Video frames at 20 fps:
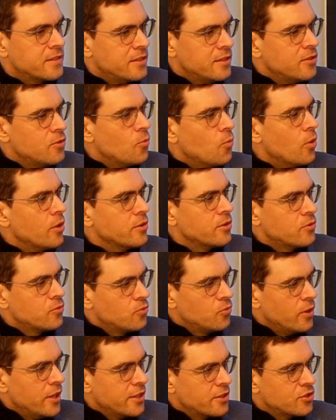did you wanted
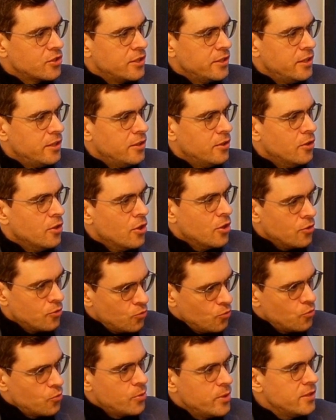to actually
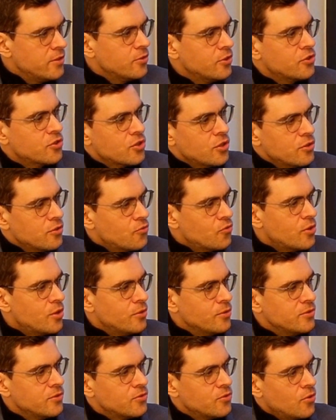do research on
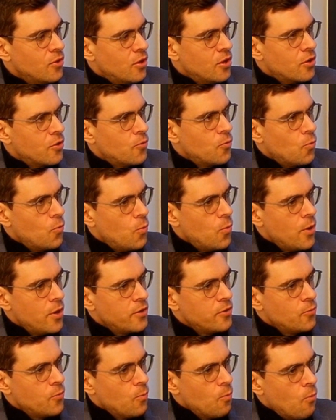drones, or were
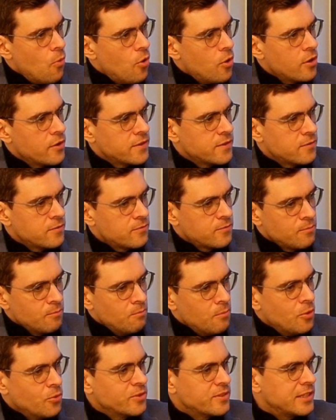you
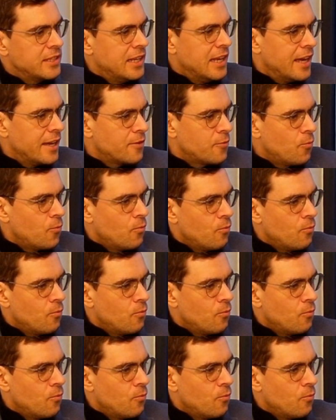mostly like